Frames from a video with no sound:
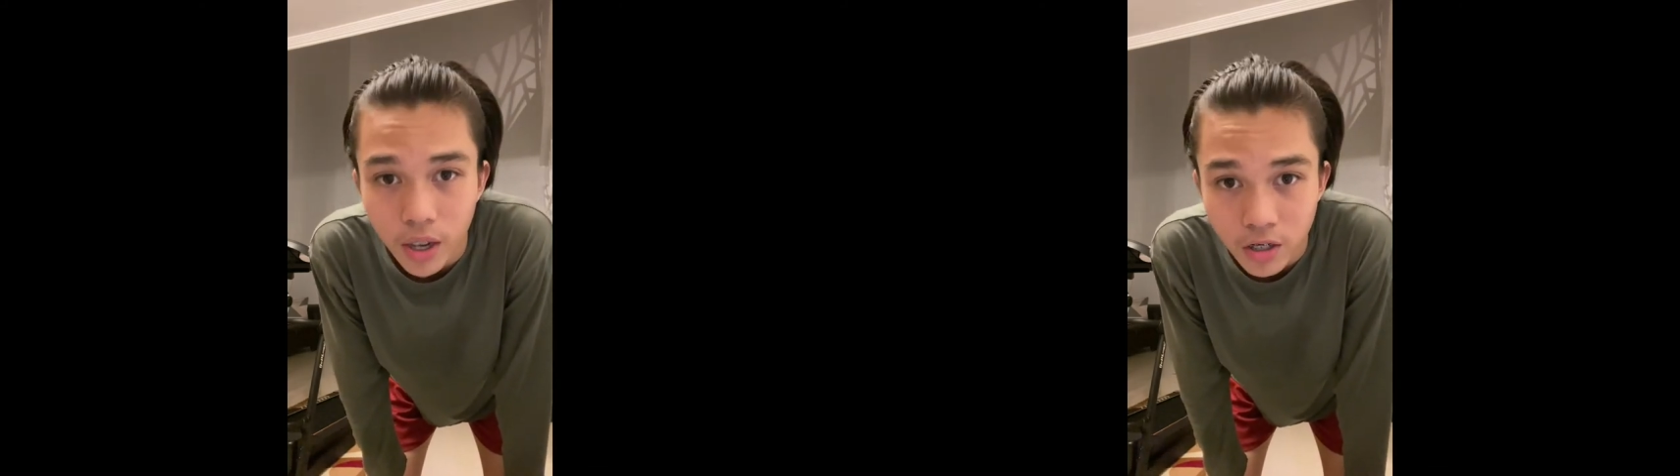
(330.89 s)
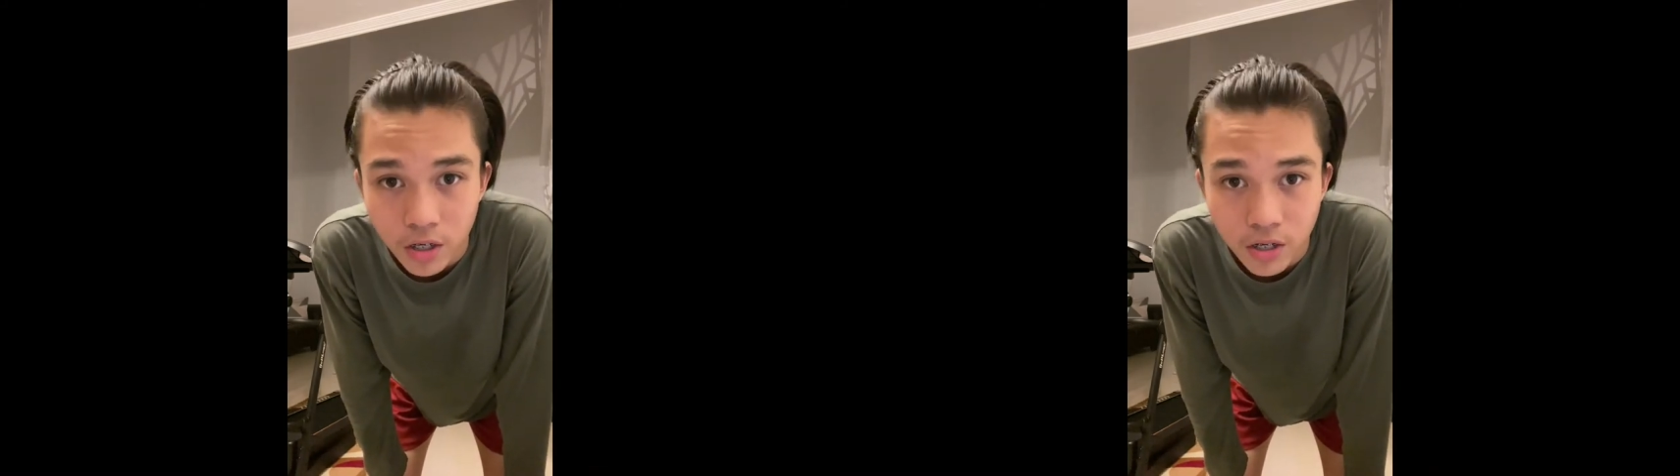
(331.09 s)

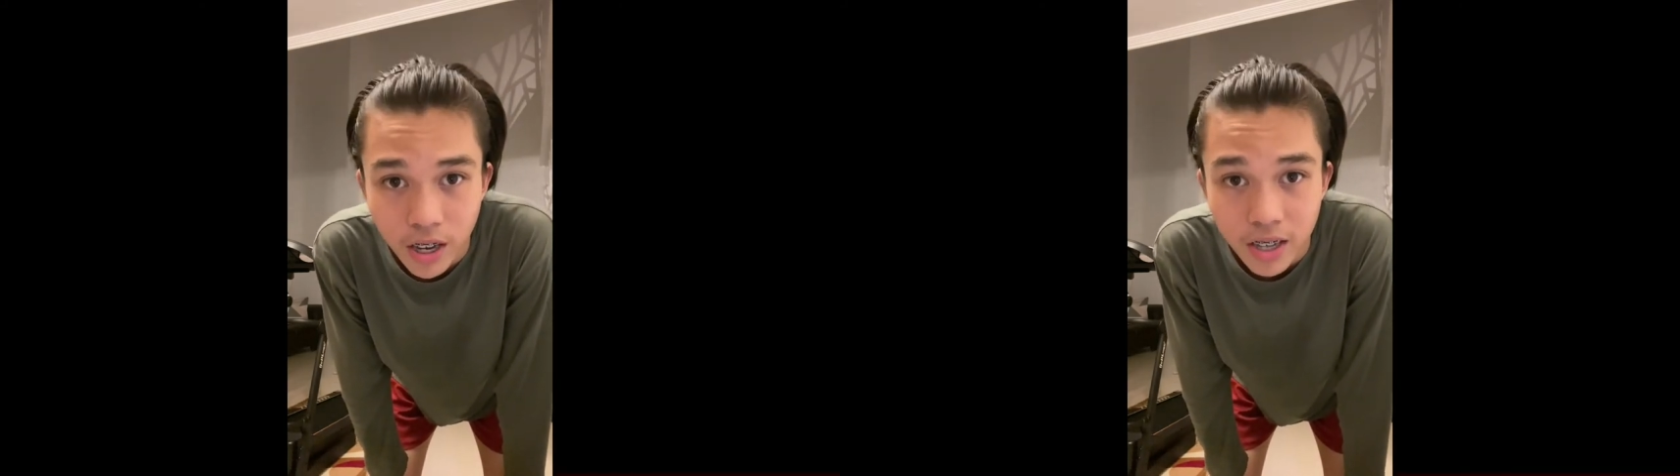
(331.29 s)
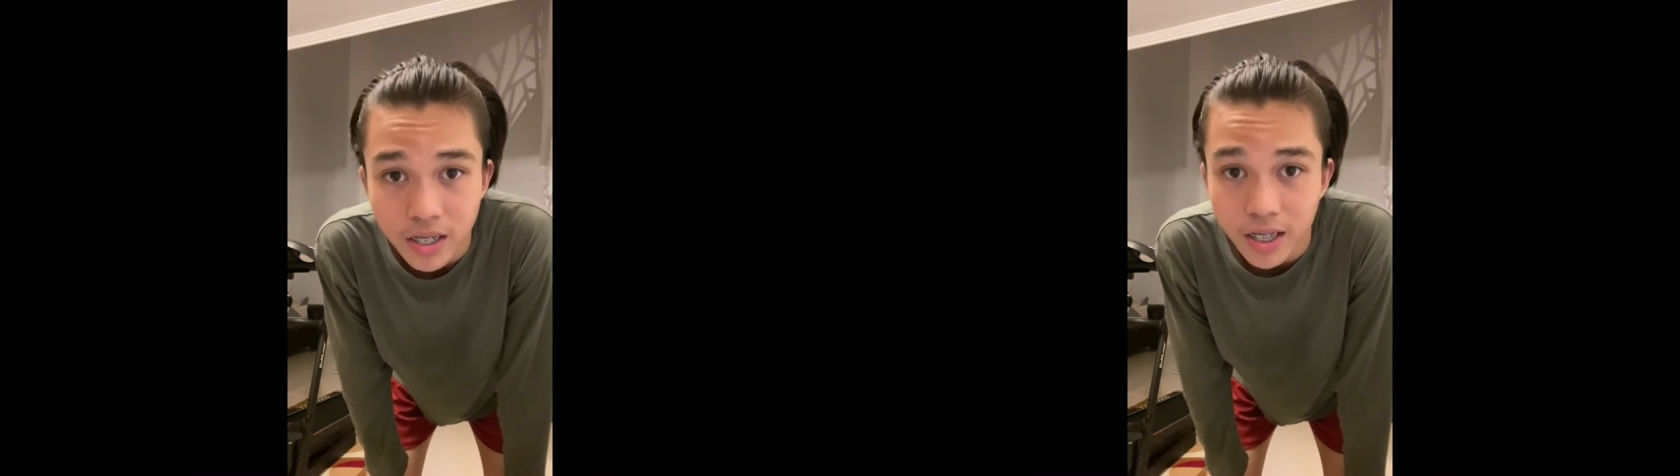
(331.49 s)

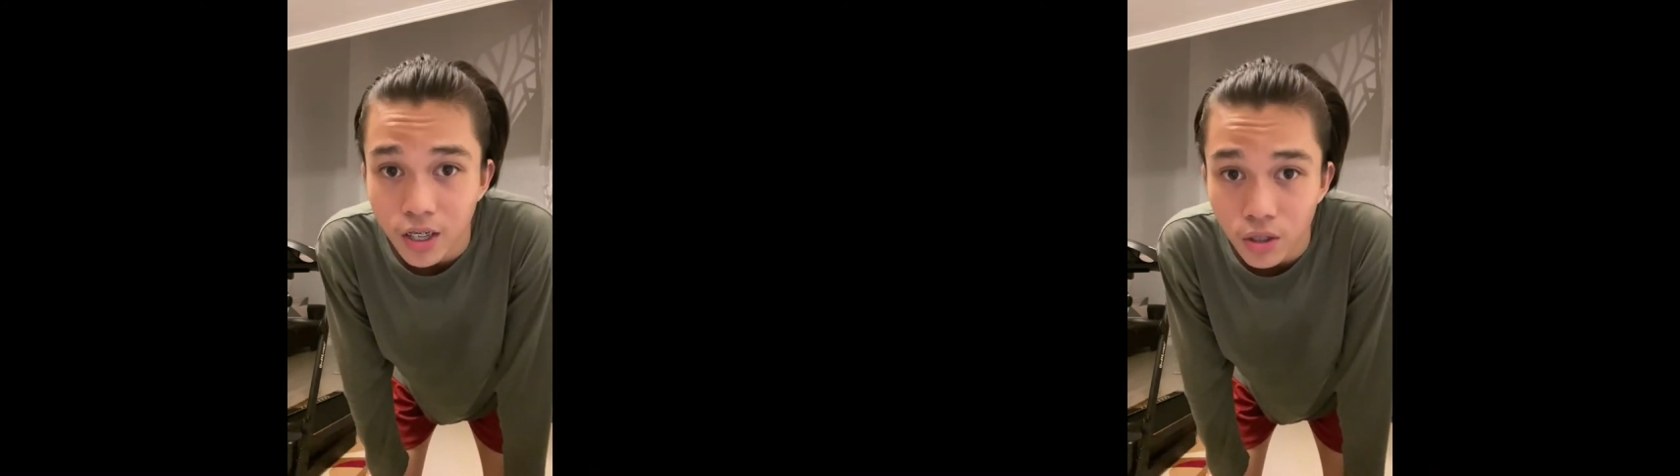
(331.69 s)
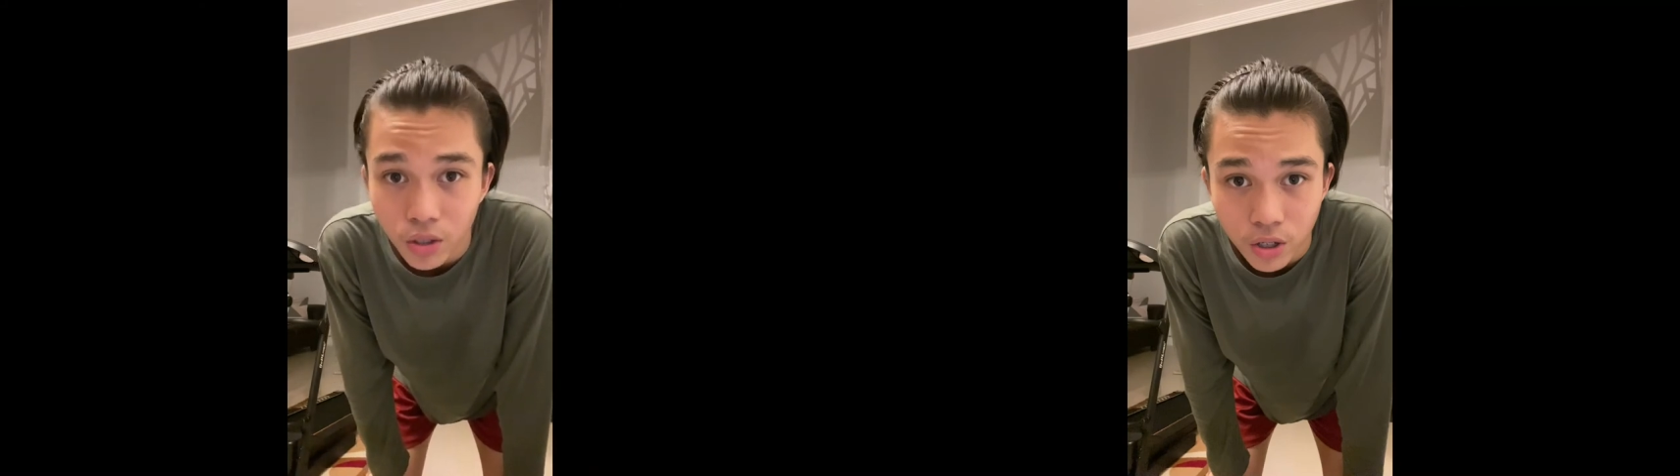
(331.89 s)
exercise
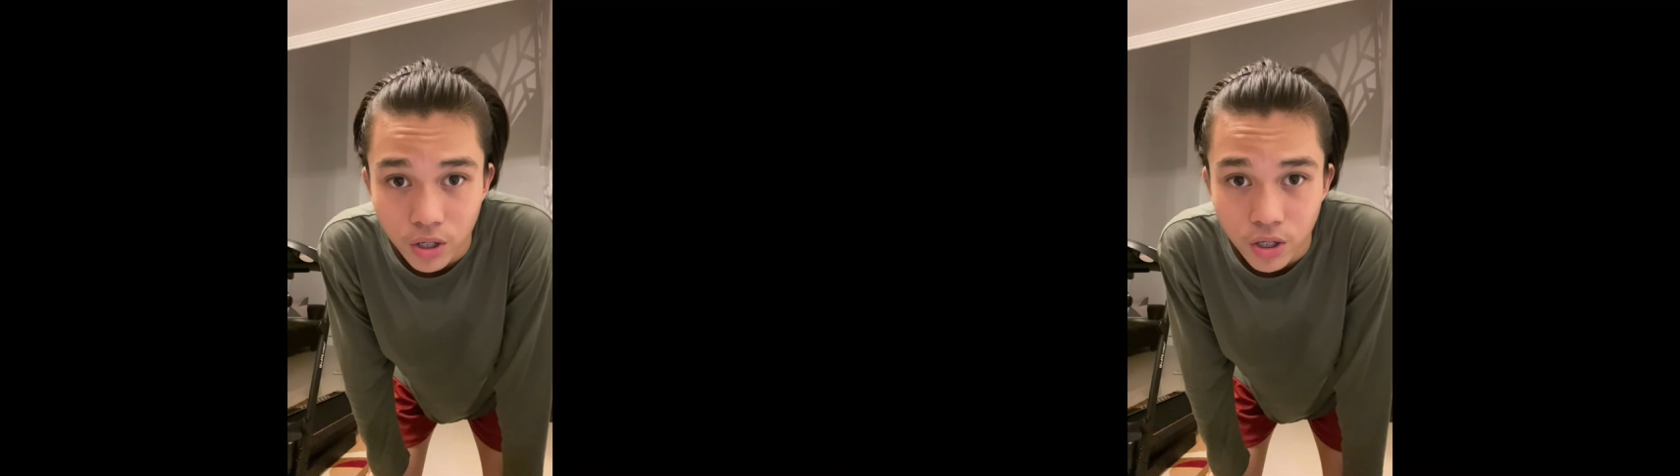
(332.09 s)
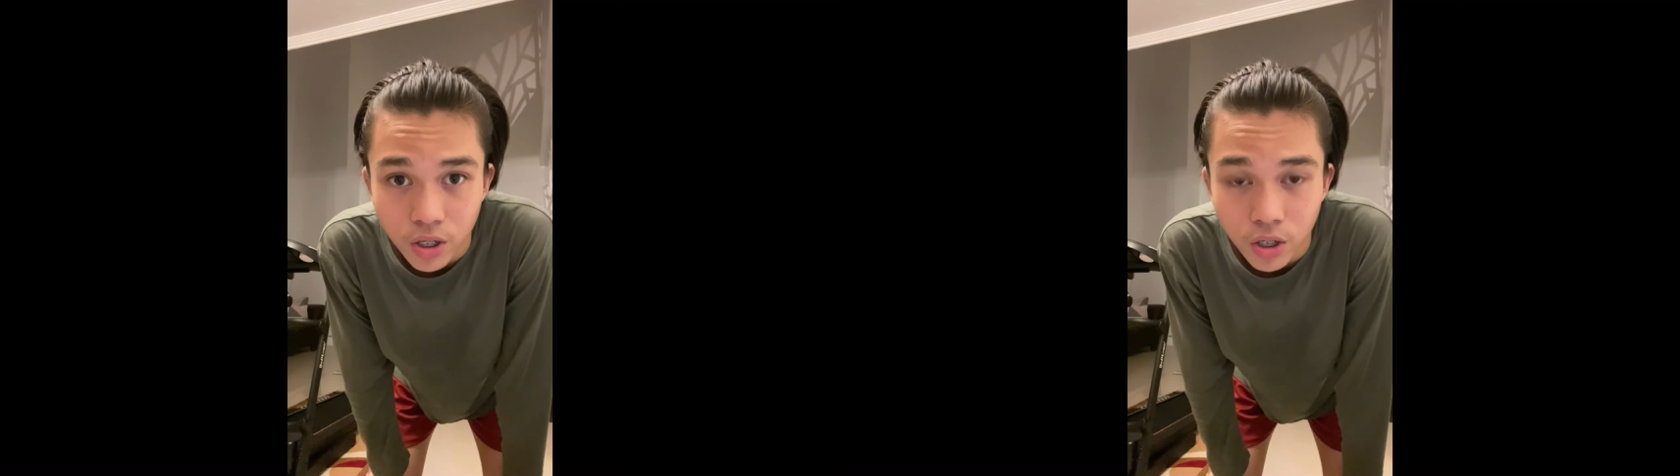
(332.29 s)

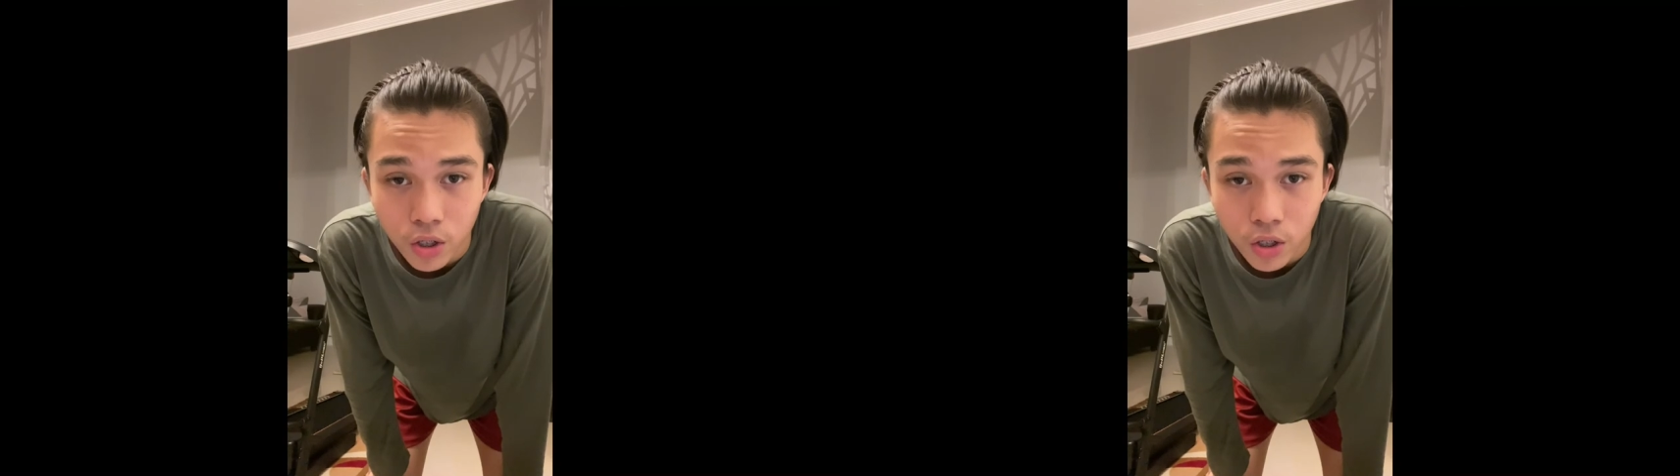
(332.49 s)
indoors